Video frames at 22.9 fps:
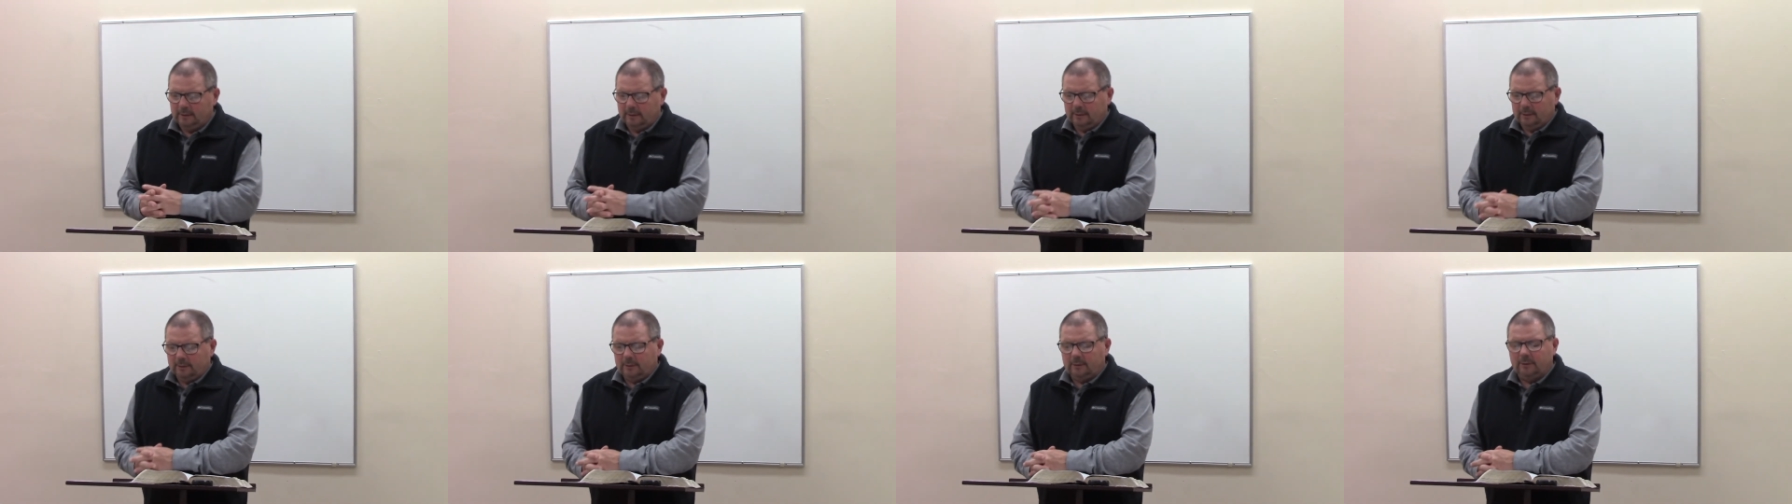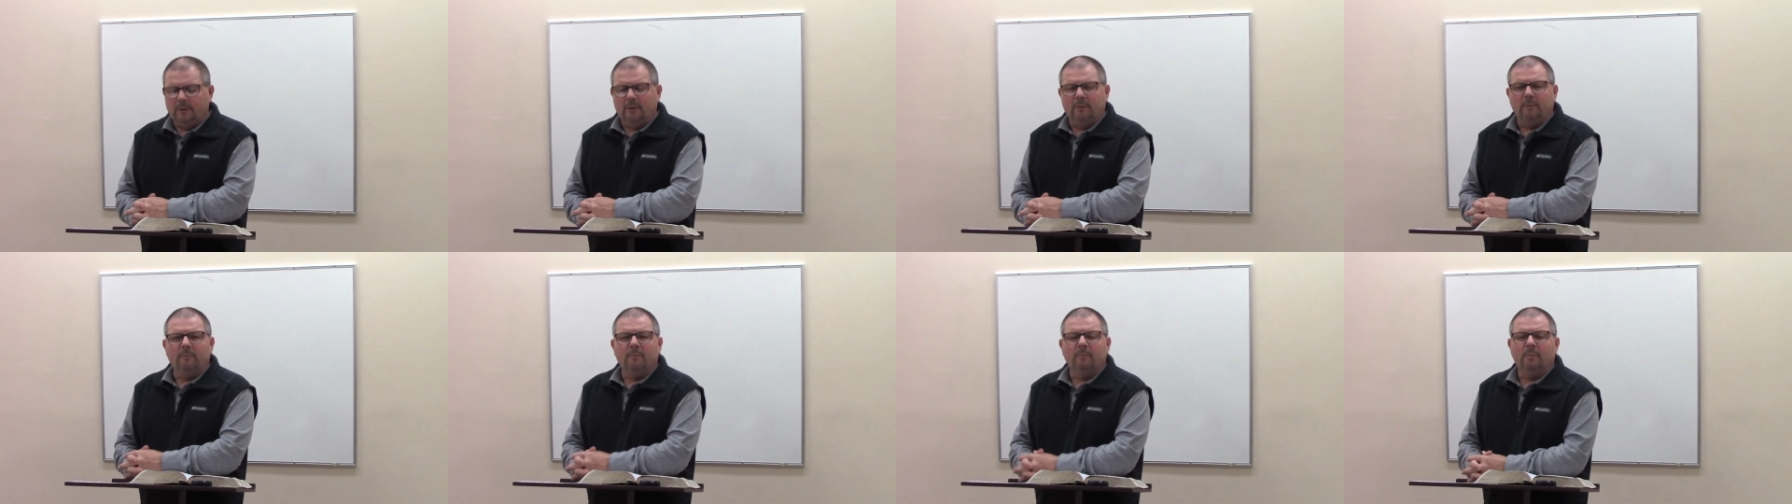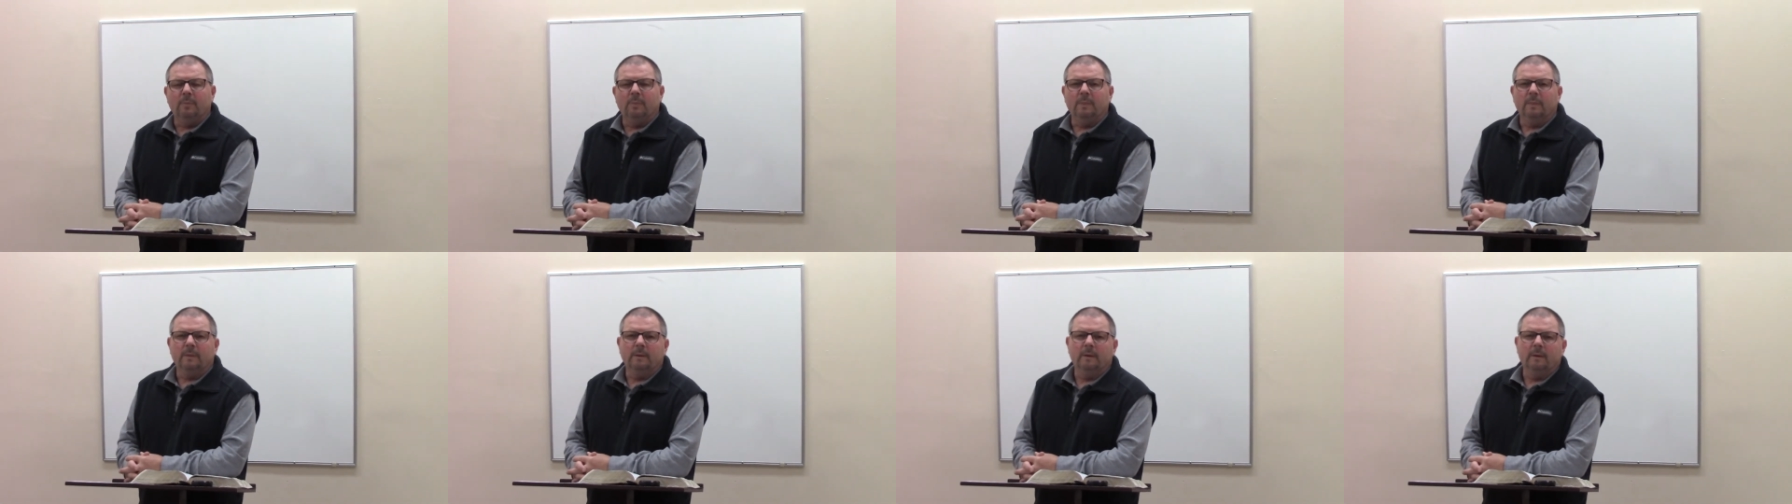You know,
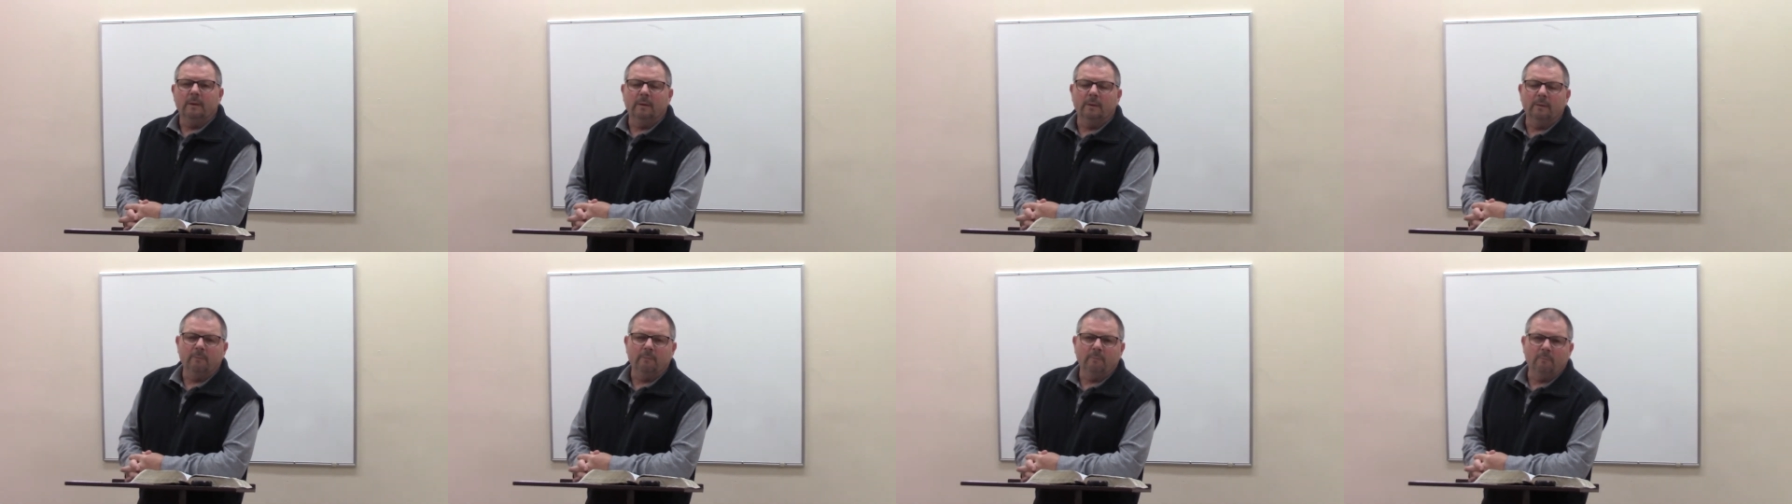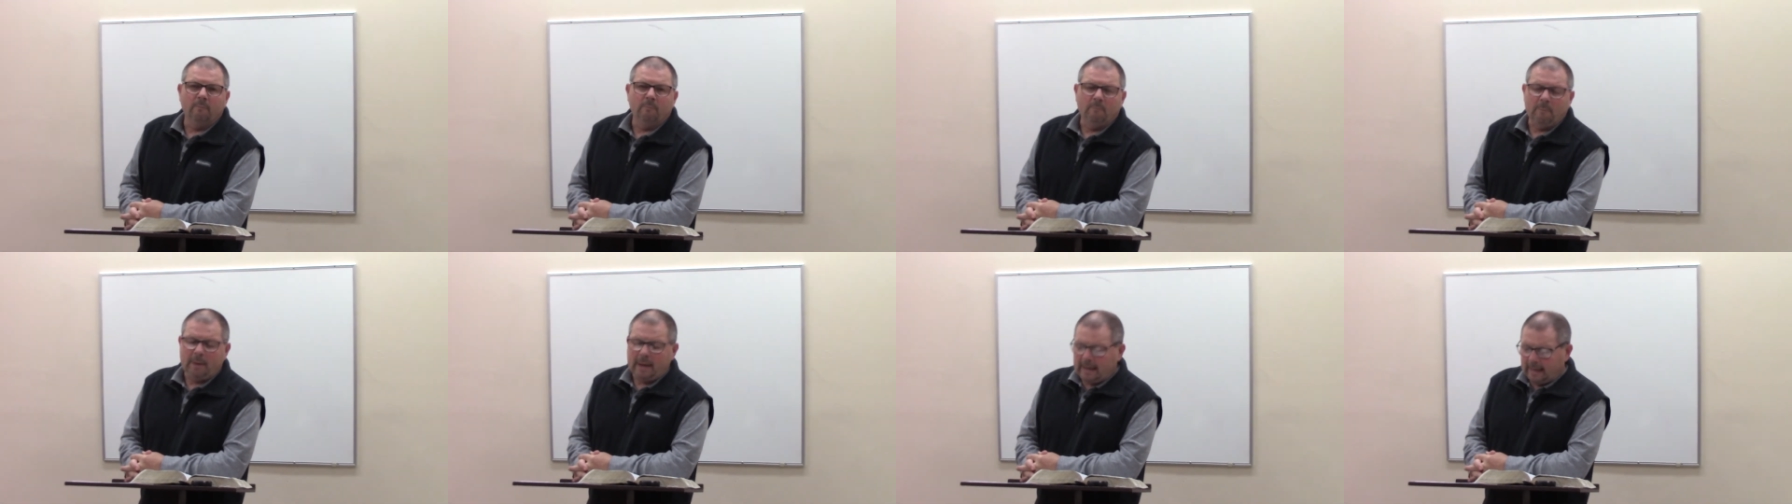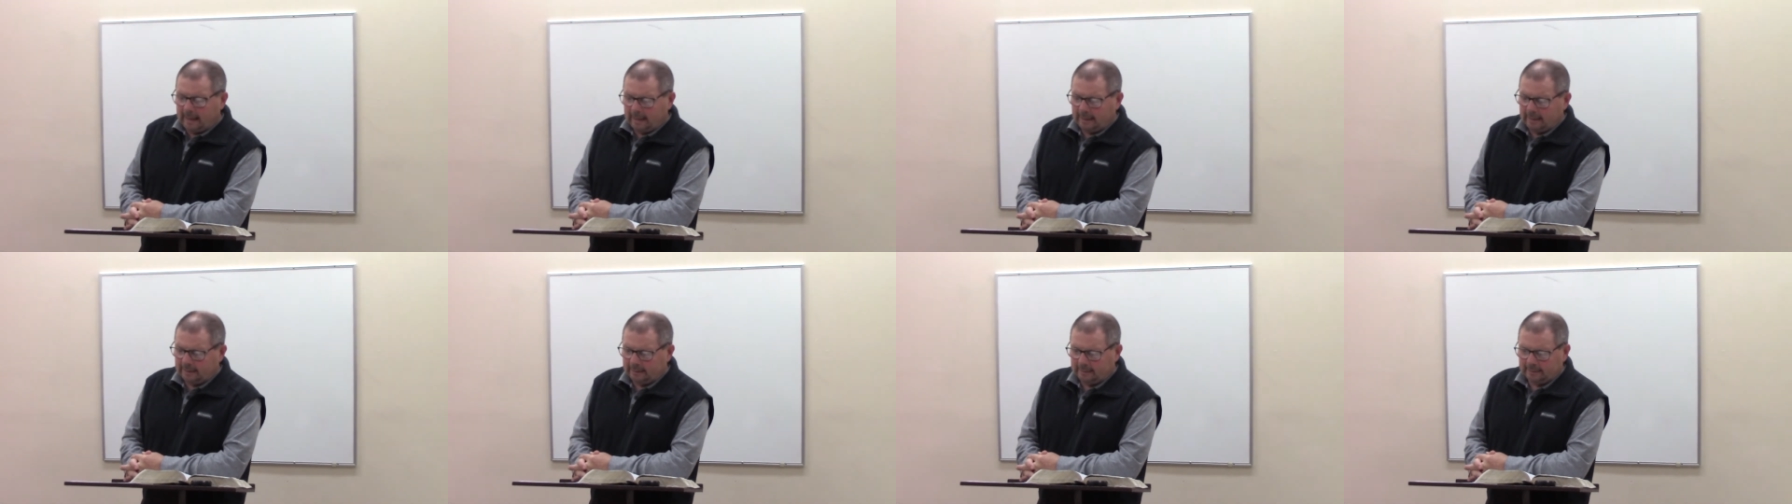
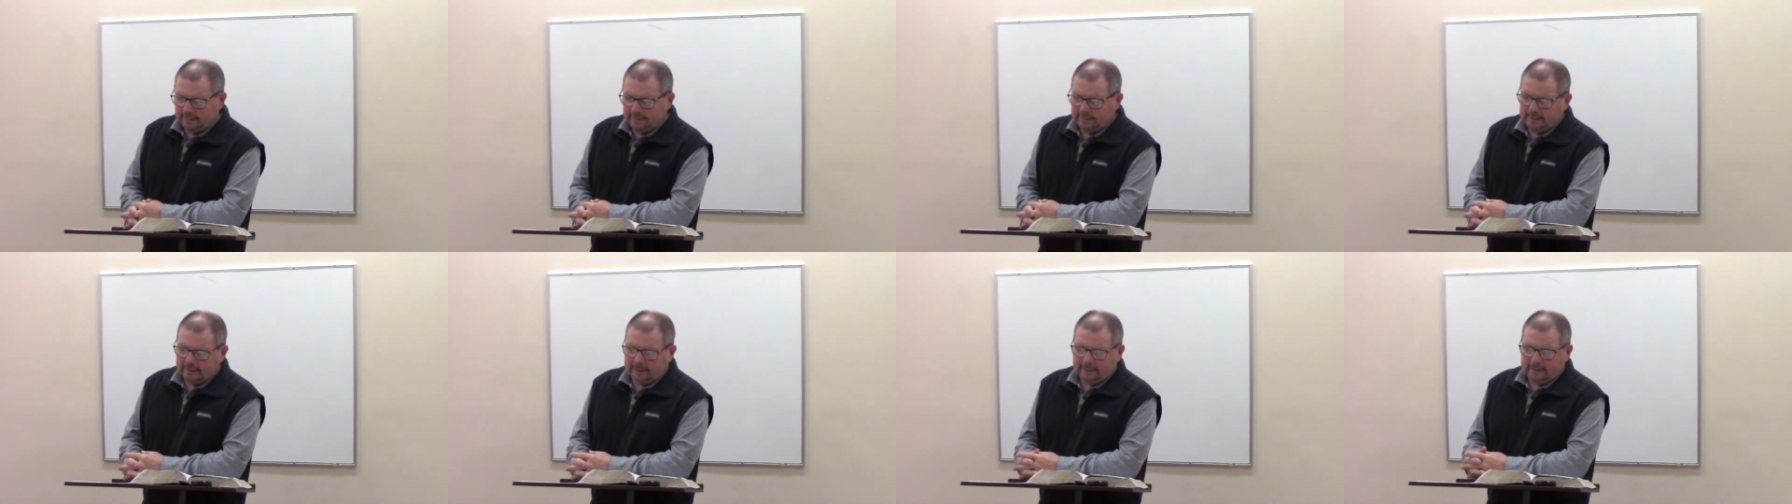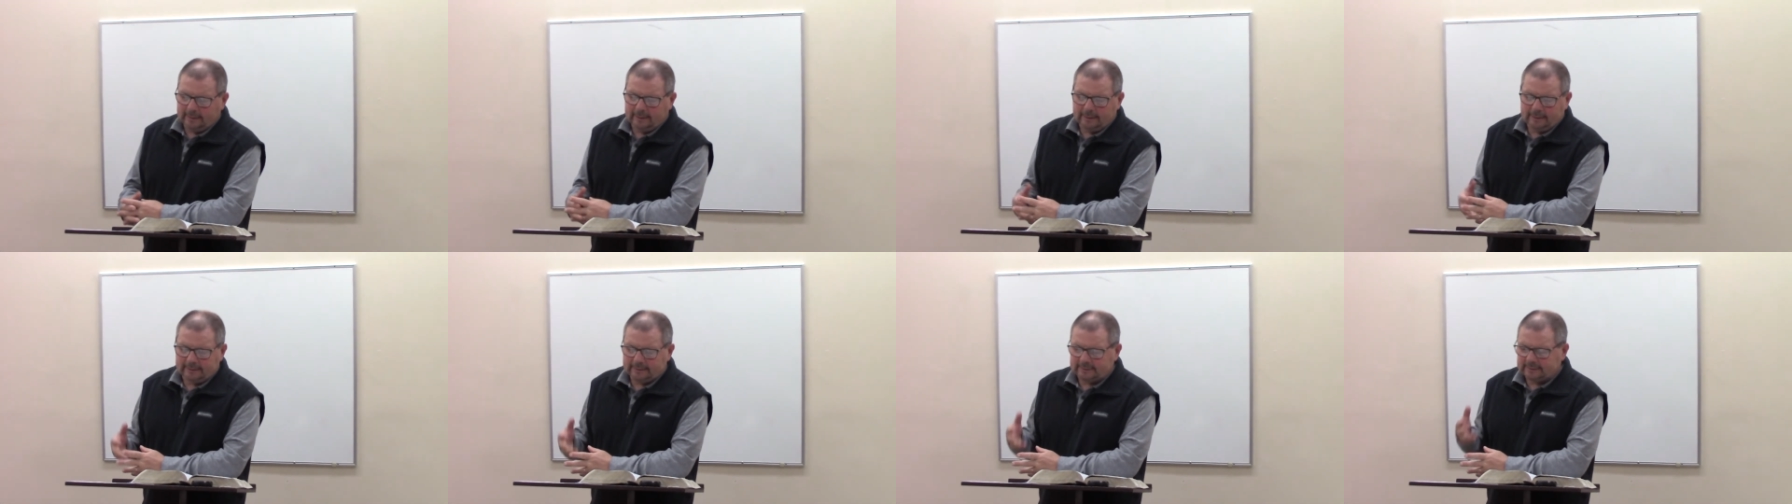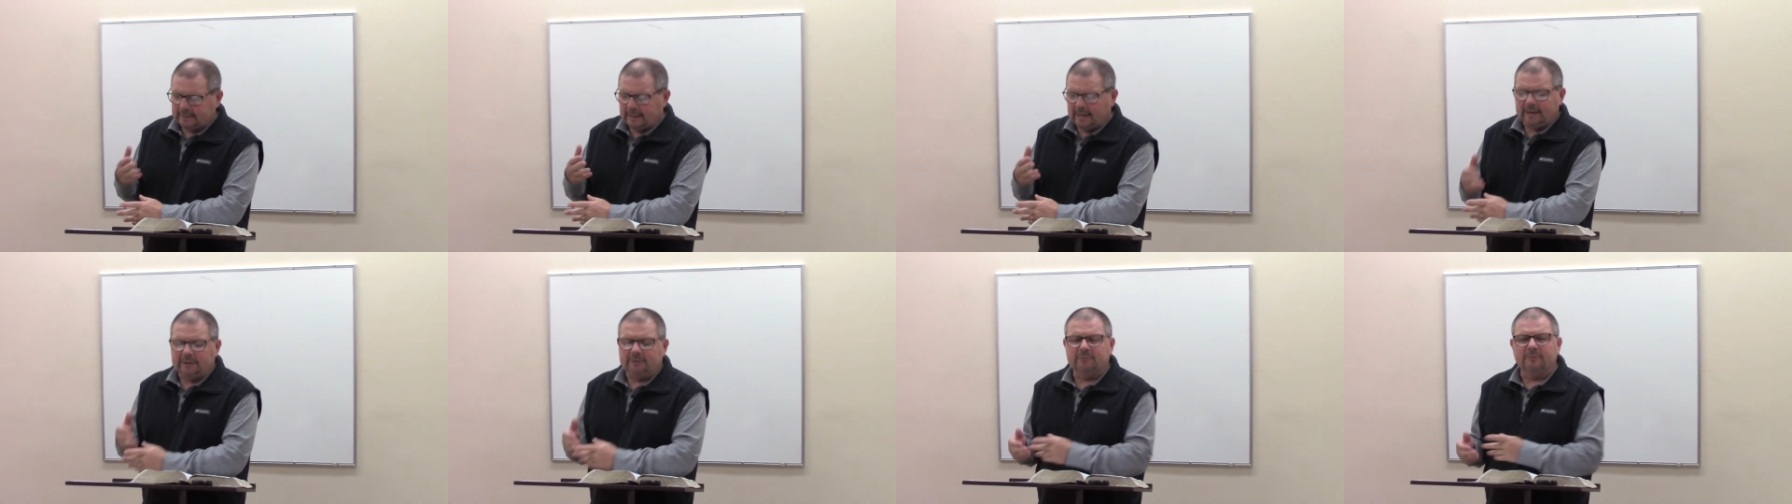man in his
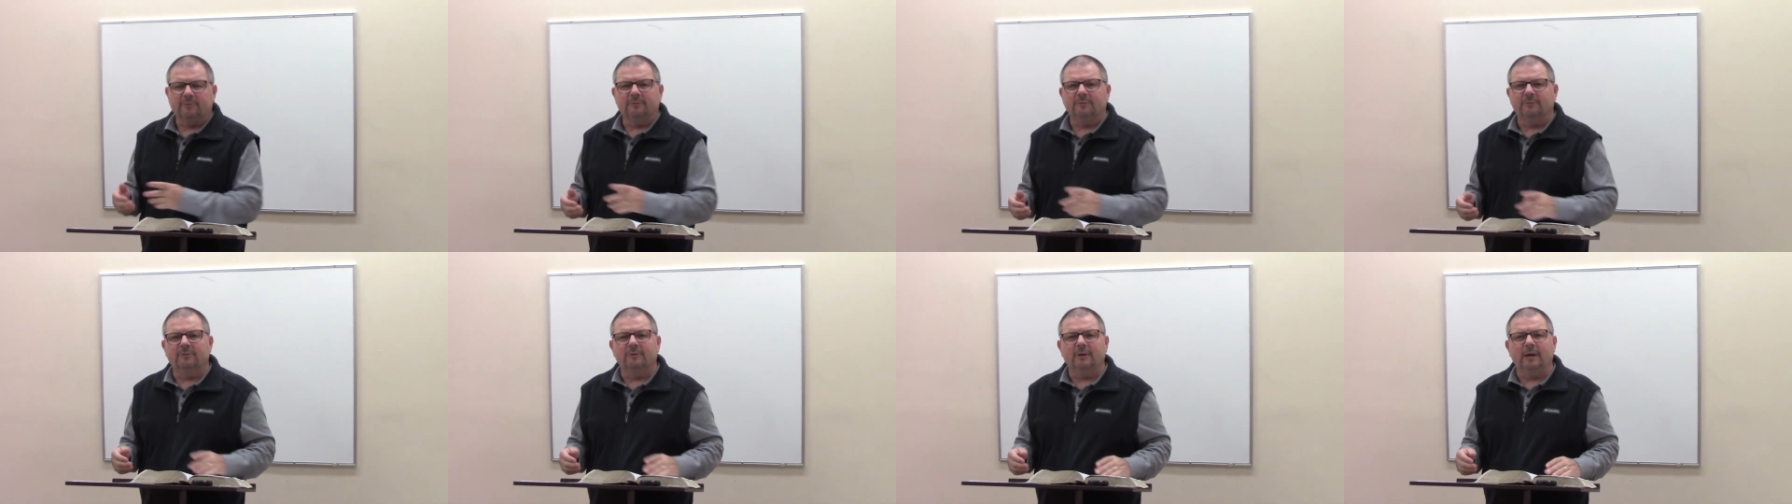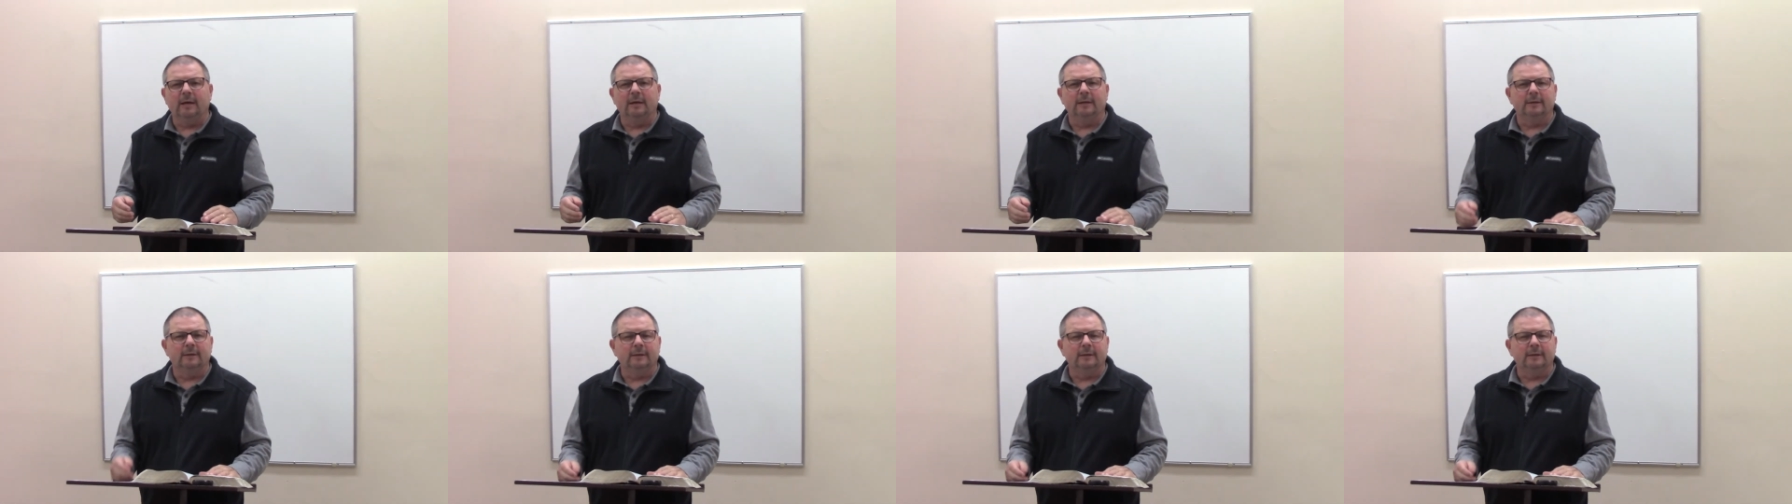natural state